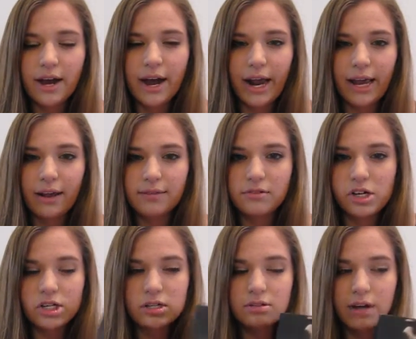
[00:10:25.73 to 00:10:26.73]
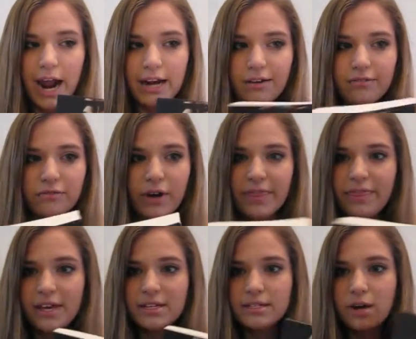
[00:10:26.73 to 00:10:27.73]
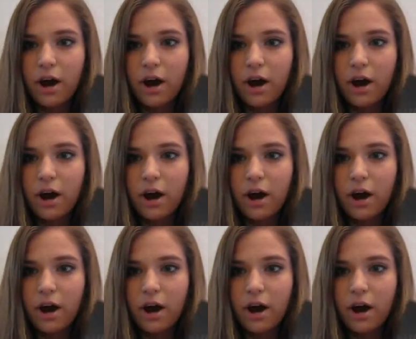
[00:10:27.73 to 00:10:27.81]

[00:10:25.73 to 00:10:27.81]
I just kind of read this